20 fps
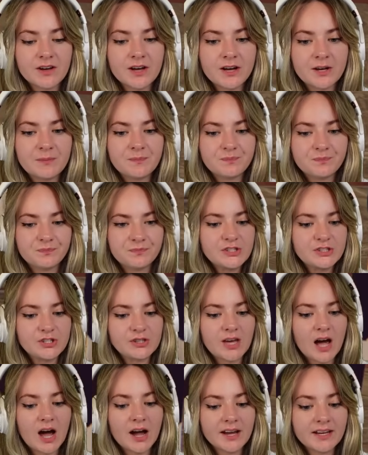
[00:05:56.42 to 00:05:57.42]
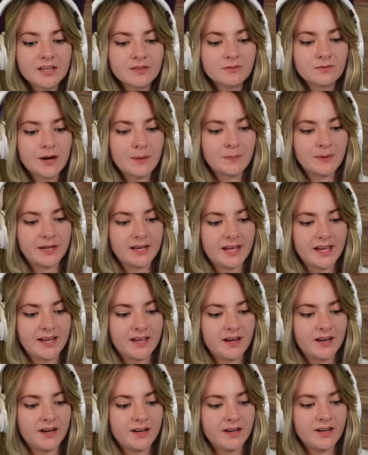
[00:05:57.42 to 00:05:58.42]
of her so that I can
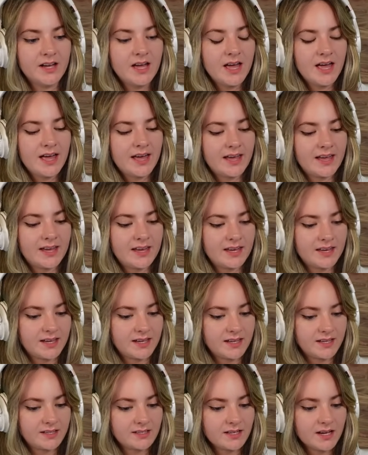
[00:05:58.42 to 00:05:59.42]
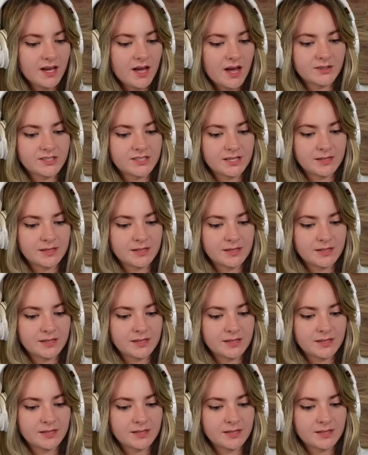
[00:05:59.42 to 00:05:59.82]
replicate her in The